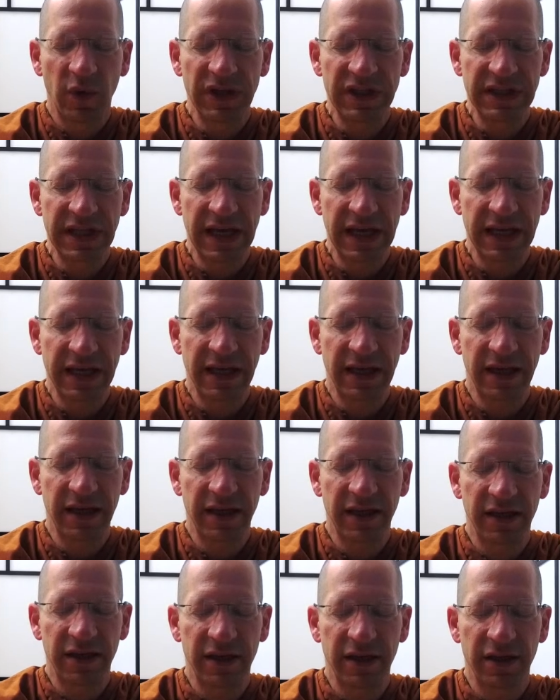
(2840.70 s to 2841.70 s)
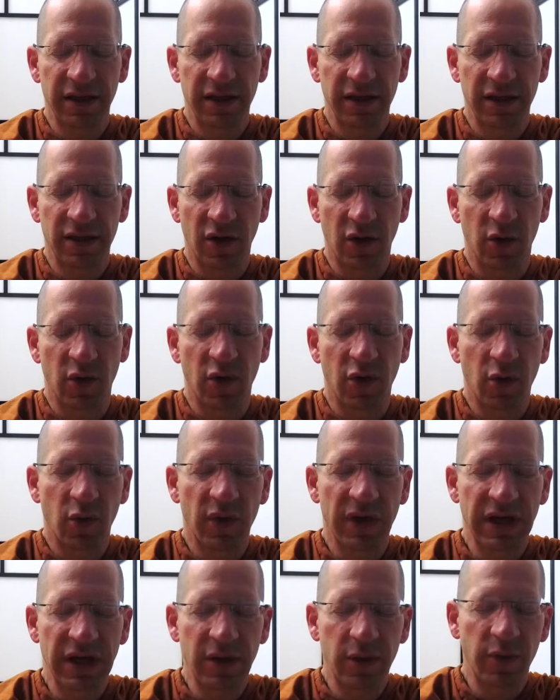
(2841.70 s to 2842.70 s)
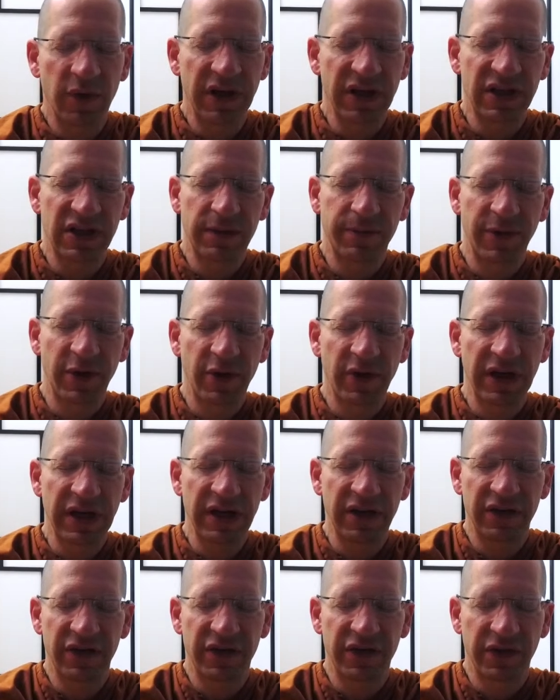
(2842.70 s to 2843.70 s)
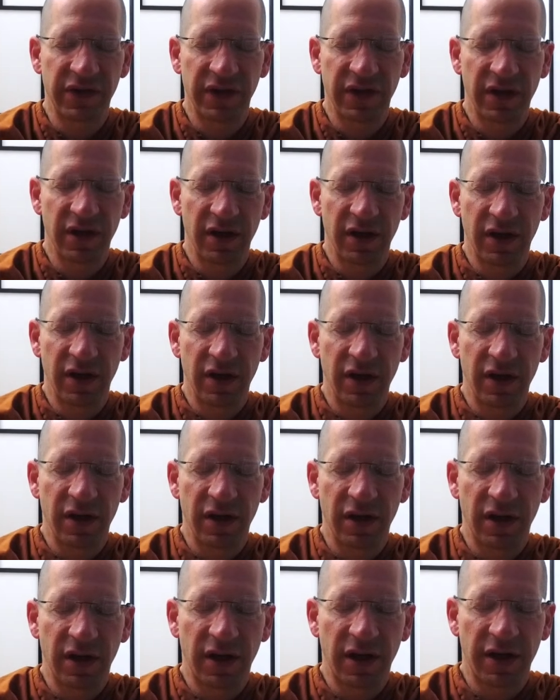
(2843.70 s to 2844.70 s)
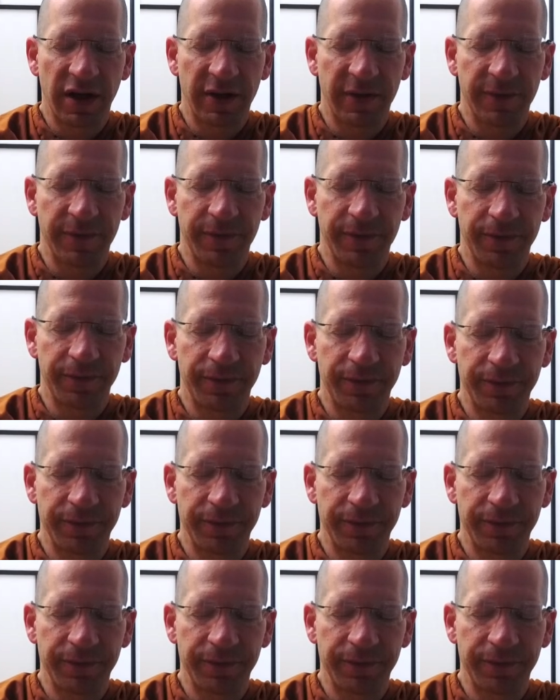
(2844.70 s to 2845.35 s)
take in or we experience the